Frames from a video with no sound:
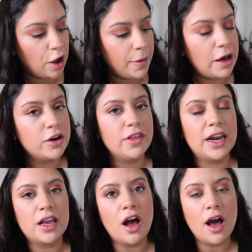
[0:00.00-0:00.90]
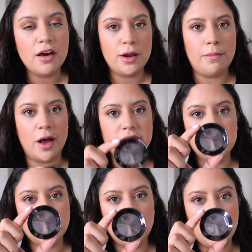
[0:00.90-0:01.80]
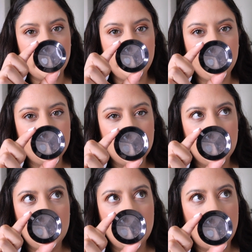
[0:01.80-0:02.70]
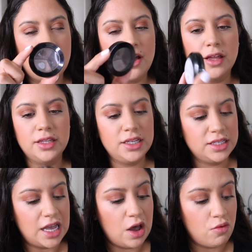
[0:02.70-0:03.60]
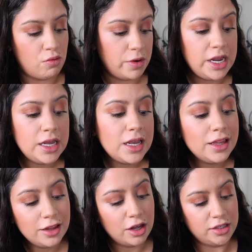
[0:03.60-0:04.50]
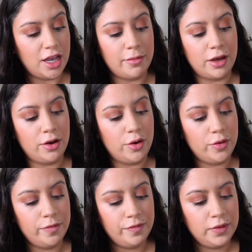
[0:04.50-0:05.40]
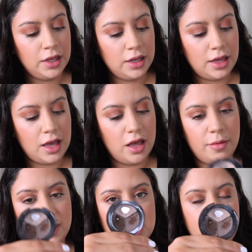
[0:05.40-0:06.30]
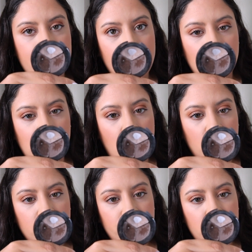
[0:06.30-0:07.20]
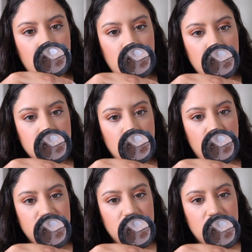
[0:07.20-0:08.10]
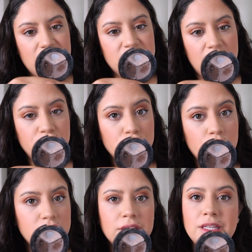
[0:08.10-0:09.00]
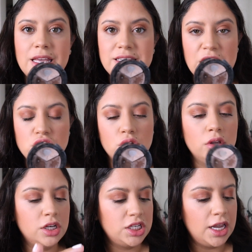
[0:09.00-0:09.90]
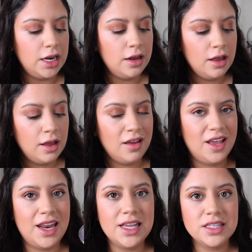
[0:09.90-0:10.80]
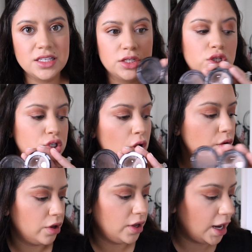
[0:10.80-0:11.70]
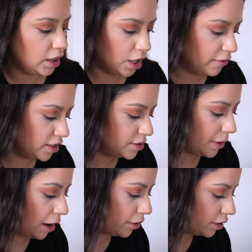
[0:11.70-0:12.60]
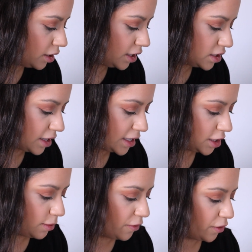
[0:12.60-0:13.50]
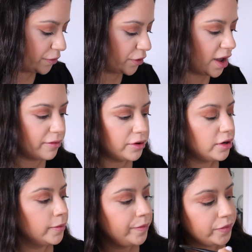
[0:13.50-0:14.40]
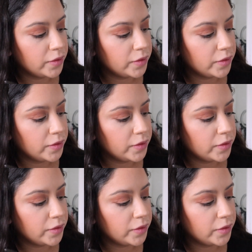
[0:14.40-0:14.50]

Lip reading: powder that I got on a BoxyCharm. I got this a really long time ago. And it's by Bodyography. It's called Essential. It's like the Essential shade, and it's so good. I love this powder, and it's lasted me for forever.